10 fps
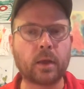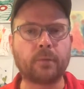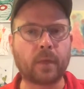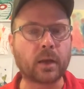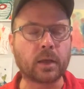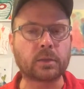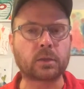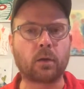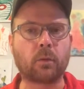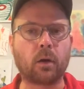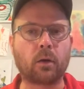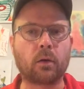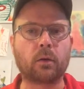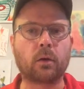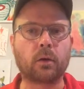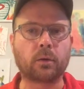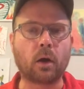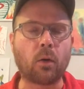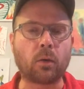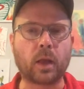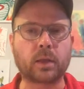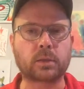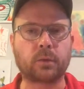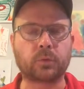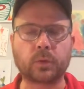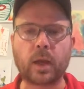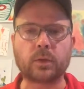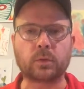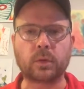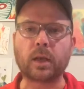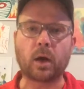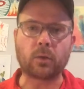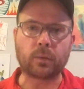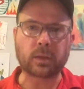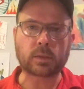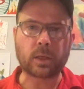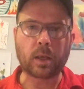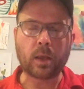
That is our goal as of today, to get out of this